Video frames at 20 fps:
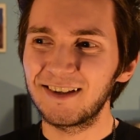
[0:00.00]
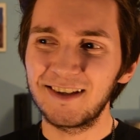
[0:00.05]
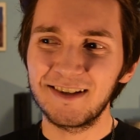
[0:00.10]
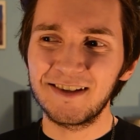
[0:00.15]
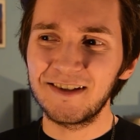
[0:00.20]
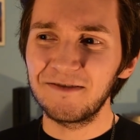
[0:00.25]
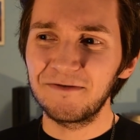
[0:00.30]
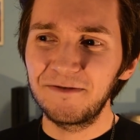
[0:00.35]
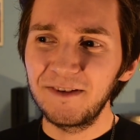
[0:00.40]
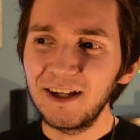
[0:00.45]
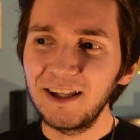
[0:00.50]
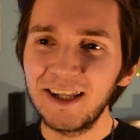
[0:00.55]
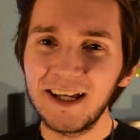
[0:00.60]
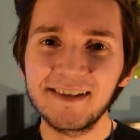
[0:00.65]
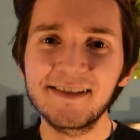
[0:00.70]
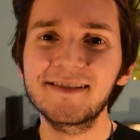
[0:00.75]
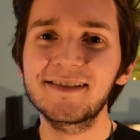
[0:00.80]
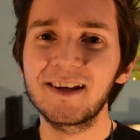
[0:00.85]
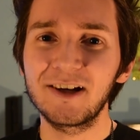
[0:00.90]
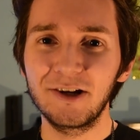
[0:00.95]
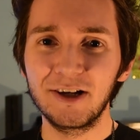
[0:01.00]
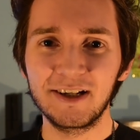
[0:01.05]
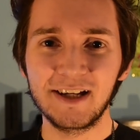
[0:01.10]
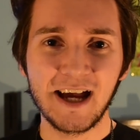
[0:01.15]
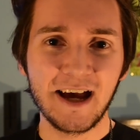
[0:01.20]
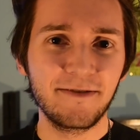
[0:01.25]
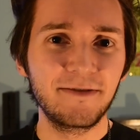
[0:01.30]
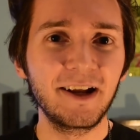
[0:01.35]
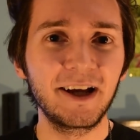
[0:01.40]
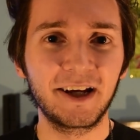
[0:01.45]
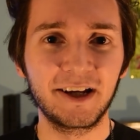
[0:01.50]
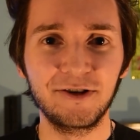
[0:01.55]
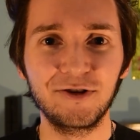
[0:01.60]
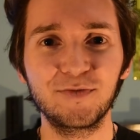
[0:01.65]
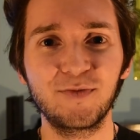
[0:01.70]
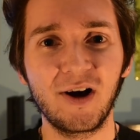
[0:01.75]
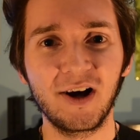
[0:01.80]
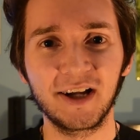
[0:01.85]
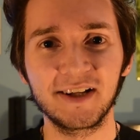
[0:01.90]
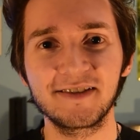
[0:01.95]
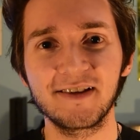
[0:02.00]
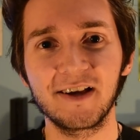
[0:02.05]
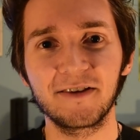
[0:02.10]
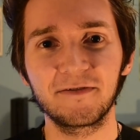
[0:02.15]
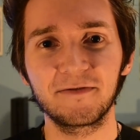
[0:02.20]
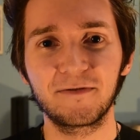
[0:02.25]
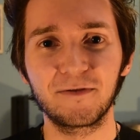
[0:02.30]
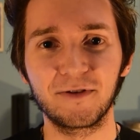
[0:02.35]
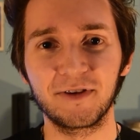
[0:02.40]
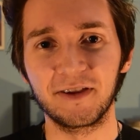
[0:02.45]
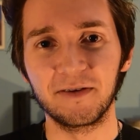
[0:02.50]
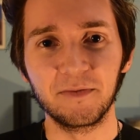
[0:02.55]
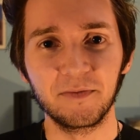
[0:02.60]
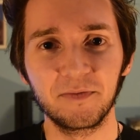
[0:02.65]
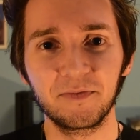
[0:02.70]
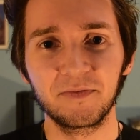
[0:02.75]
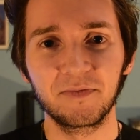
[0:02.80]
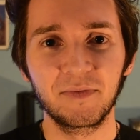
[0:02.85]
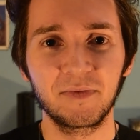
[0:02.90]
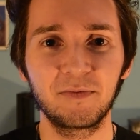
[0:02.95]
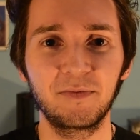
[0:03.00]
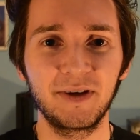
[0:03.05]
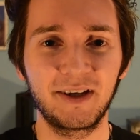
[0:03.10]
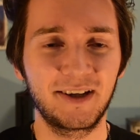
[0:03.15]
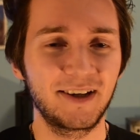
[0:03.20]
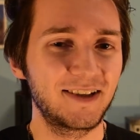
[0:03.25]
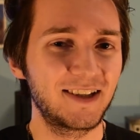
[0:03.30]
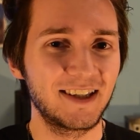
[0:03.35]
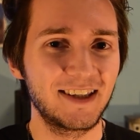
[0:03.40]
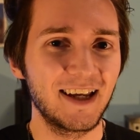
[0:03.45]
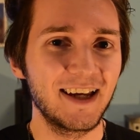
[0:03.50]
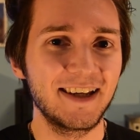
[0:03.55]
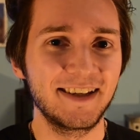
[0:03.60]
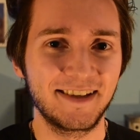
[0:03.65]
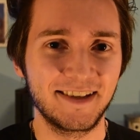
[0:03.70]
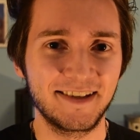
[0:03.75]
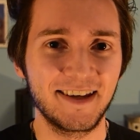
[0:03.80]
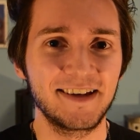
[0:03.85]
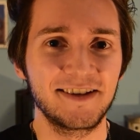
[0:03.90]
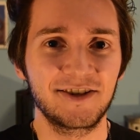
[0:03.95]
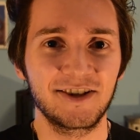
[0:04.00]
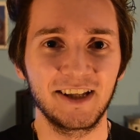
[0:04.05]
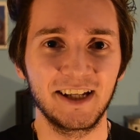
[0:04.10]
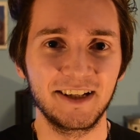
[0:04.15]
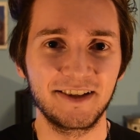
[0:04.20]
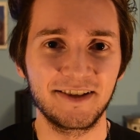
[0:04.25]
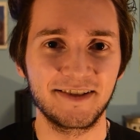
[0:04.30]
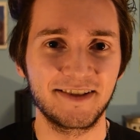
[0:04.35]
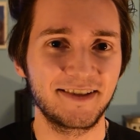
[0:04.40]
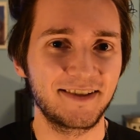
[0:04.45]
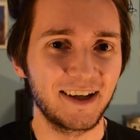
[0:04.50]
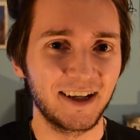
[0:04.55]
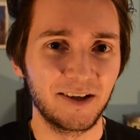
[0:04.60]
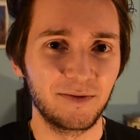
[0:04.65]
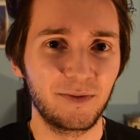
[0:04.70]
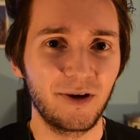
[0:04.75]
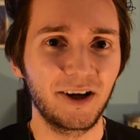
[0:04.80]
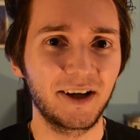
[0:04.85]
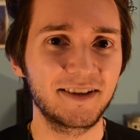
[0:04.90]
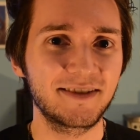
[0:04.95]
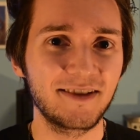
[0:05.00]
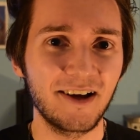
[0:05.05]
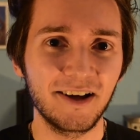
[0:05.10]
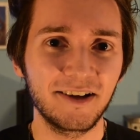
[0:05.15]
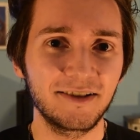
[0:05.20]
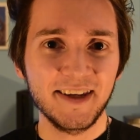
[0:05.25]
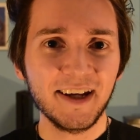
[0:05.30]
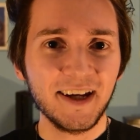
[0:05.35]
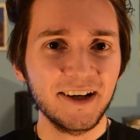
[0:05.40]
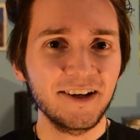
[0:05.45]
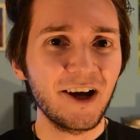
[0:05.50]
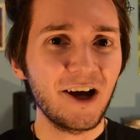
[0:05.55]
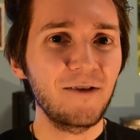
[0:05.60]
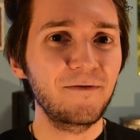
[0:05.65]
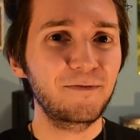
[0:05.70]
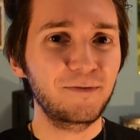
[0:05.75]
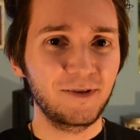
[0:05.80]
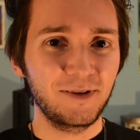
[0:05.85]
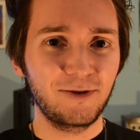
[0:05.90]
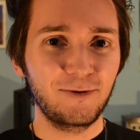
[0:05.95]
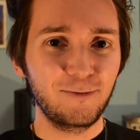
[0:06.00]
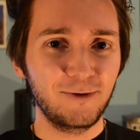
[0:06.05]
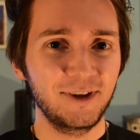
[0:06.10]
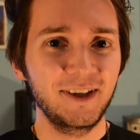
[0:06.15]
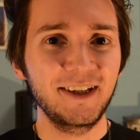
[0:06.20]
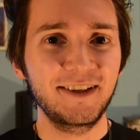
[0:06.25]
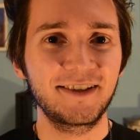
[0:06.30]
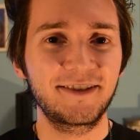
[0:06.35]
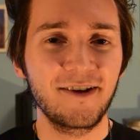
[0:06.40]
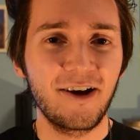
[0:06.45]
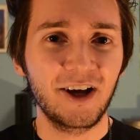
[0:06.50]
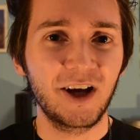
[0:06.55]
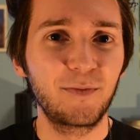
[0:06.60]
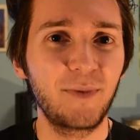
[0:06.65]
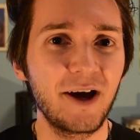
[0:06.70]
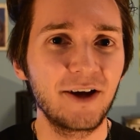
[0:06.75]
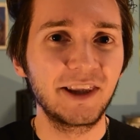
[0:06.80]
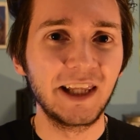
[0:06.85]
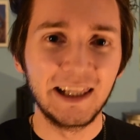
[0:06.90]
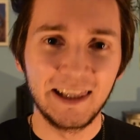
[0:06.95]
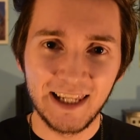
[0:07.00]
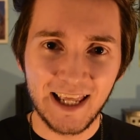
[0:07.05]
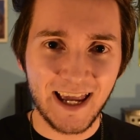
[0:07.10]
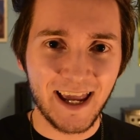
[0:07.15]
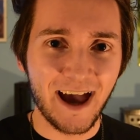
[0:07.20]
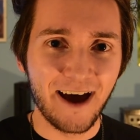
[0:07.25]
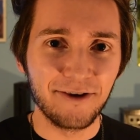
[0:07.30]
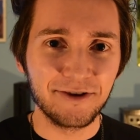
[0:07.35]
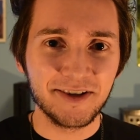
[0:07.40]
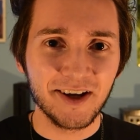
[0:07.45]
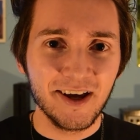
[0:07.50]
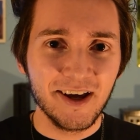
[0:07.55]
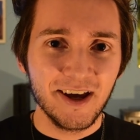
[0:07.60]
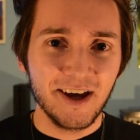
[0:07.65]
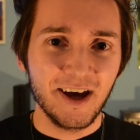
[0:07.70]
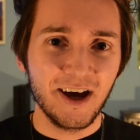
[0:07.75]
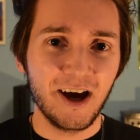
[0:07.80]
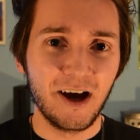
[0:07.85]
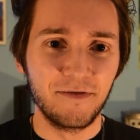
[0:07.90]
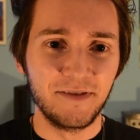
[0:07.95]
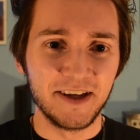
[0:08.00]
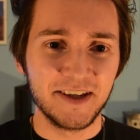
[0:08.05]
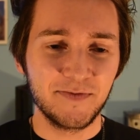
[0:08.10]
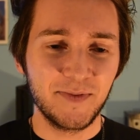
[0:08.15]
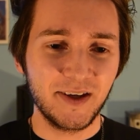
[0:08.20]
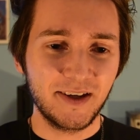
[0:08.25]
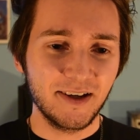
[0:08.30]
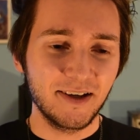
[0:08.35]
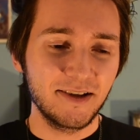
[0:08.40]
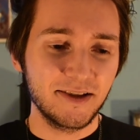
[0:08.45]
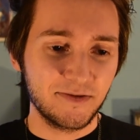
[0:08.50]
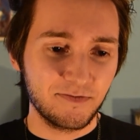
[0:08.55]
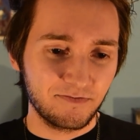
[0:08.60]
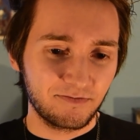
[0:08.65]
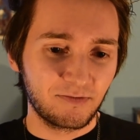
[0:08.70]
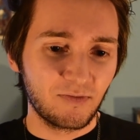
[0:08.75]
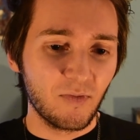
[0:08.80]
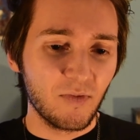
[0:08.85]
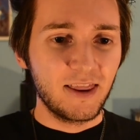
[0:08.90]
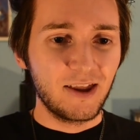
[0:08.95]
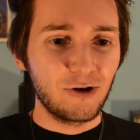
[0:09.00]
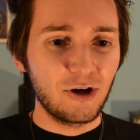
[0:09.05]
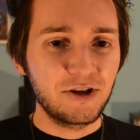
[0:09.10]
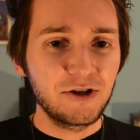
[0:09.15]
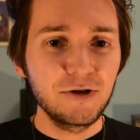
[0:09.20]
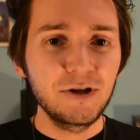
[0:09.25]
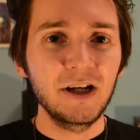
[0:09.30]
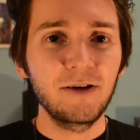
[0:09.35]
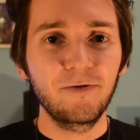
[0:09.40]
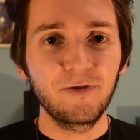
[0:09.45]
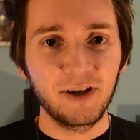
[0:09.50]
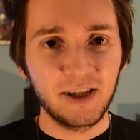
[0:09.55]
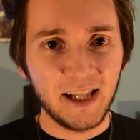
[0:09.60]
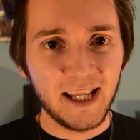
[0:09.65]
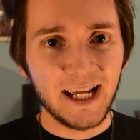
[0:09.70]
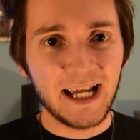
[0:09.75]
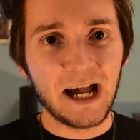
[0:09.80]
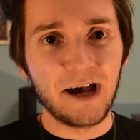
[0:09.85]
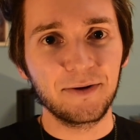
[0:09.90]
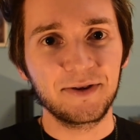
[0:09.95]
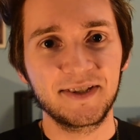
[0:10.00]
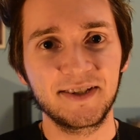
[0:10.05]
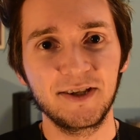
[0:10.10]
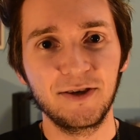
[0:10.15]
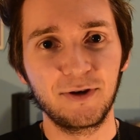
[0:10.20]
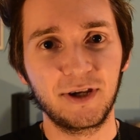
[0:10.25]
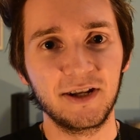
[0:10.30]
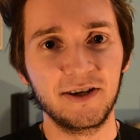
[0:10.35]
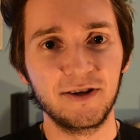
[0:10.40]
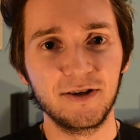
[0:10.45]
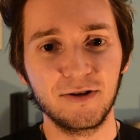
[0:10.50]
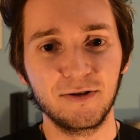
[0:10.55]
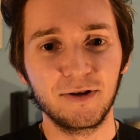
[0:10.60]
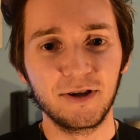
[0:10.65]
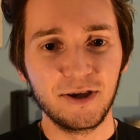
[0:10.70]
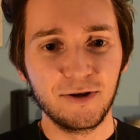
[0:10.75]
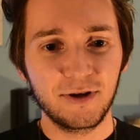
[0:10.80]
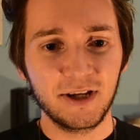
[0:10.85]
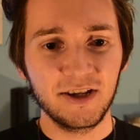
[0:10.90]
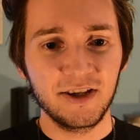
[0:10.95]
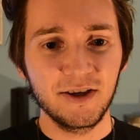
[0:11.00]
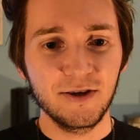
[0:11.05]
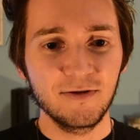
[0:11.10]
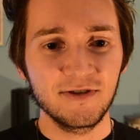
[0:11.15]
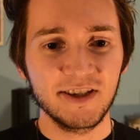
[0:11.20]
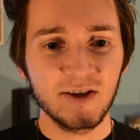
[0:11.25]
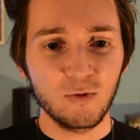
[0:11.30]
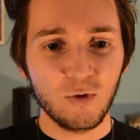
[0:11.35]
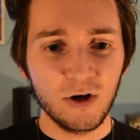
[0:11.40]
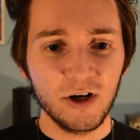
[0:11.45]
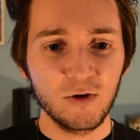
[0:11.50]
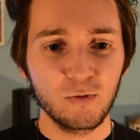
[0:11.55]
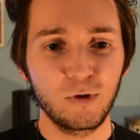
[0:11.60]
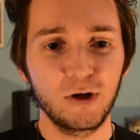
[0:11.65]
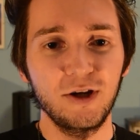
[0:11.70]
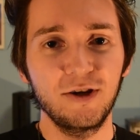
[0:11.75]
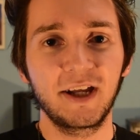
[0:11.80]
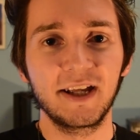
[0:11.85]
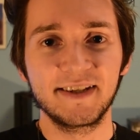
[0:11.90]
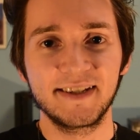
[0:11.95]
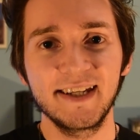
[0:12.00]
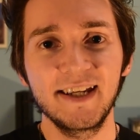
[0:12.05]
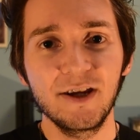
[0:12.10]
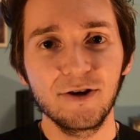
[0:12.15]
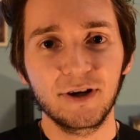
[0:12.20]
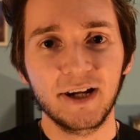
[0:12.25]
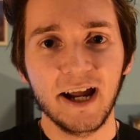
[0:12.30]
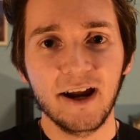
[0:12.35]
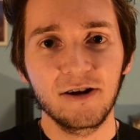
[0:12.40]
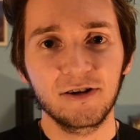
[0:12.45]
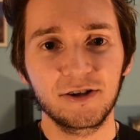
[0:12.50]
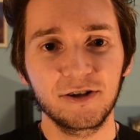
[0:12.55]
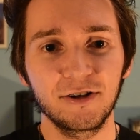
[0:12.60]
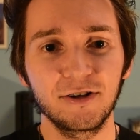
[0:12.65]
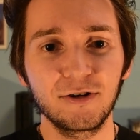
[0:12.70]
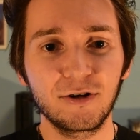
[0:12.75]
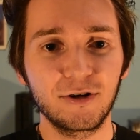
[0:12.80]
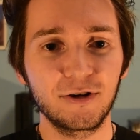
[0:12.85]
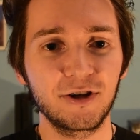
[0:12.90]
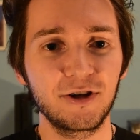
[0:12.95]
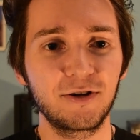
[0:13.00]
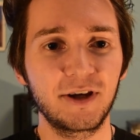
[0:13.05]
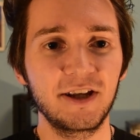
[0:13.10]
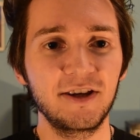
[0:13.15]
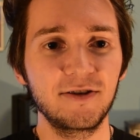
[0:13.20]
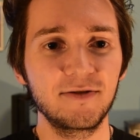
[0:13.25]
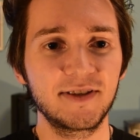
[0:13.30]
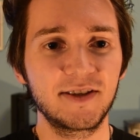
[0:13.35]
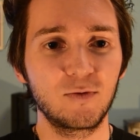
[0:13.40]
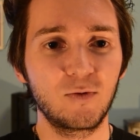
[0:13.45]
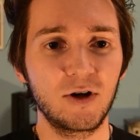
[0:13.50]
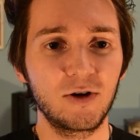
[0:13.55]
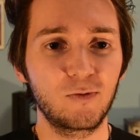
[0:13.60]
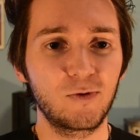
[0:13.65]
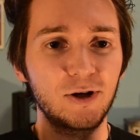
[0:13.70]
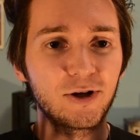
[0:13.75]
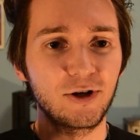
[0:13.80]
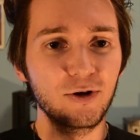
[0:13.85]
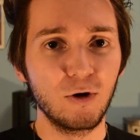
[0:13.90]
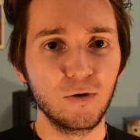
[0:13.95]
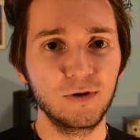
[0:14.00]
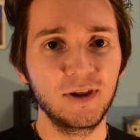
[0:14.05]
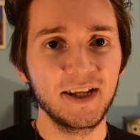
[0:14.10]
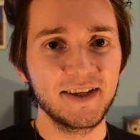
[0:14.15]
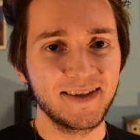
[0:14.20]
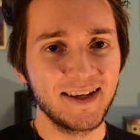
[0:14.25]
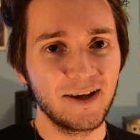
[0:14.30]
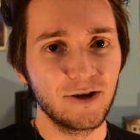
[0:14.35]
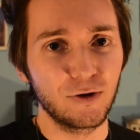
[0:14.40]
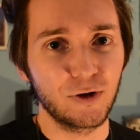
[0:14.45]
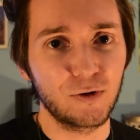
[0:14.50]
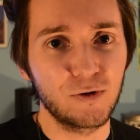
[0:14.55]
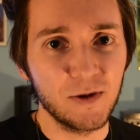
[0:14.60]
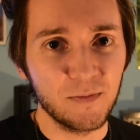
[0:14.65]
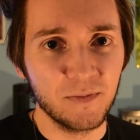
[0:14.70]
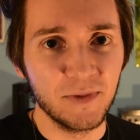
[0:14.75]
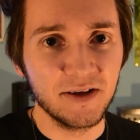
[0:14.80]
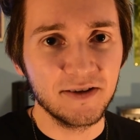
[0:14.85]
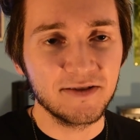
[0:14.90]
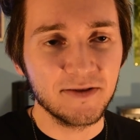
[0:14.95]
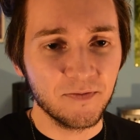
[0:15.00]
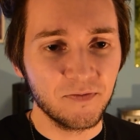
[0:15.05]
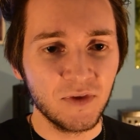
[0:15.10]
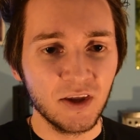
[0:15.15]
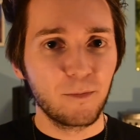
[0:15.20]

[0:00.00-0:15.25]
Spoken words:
doesn't feel necessary to have like a new pocket slot for them, because it is essentially just a second pocket slot. Second off, we'll need to talk about the layout of this, because there are 2 different layouts you can do. You can use the one where you can see your character, or you can use the one where you only see your equipment.